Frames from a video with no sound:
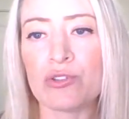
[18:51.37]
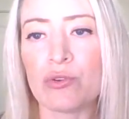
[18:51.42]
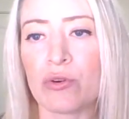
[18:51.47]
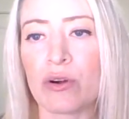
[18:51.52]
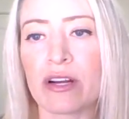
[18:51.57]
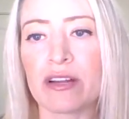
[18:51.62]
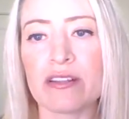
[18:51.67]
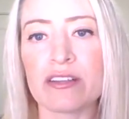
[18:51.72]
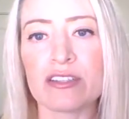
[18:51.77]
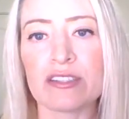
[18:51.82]

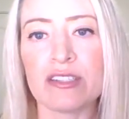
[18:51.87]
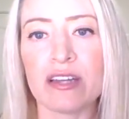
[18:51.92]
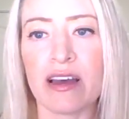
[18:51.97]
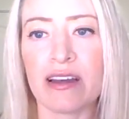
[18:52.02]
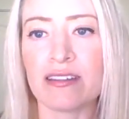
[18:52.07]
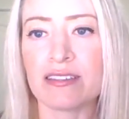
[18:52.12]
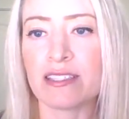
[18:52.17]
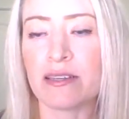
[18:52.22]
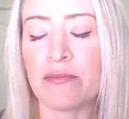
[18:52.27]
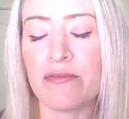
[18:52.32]
or there's
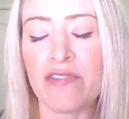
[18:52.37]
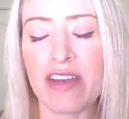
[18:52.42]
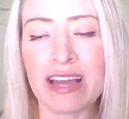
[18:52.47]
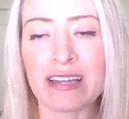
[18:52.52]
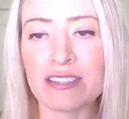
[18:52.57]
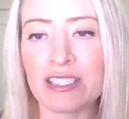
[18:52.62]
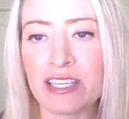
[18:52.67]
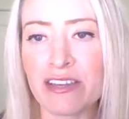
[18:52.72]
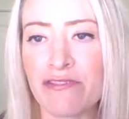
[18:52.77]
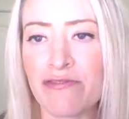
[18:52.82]
not some
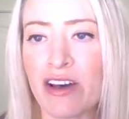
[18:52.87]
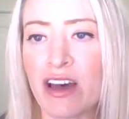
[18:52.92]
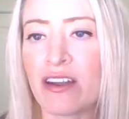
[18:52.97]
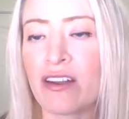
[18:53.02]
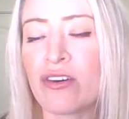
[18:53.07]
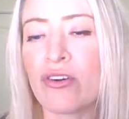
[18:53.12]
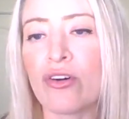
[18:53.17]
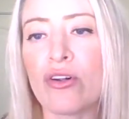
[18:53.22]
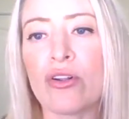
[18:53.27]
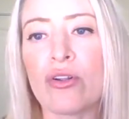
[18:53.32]
fancy
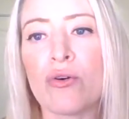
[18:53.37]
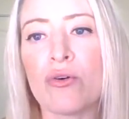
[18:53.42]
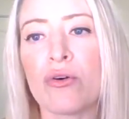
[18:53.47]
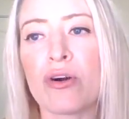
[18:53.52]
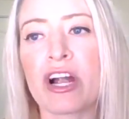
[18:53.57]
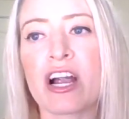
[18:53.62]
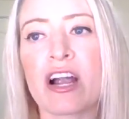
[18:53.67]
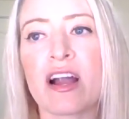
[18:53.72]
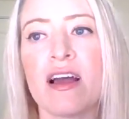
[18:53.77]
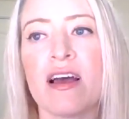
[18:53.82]
funnel
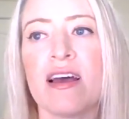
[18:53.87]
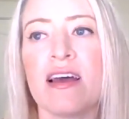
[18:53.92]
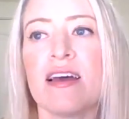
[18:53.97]
or